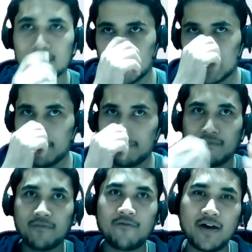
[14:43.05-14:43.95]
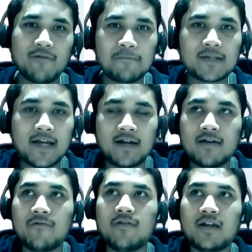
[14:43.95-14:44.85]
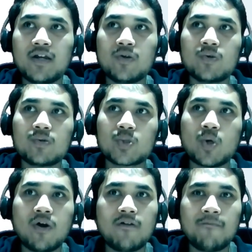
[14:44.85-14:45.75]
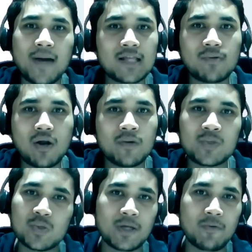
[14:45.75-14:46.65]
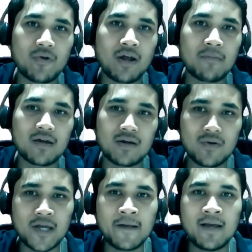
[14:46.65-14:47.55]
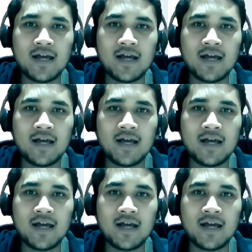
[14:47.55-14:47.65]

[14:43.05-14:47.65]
it's a fun website wherein you solve math problems using programming. Okay,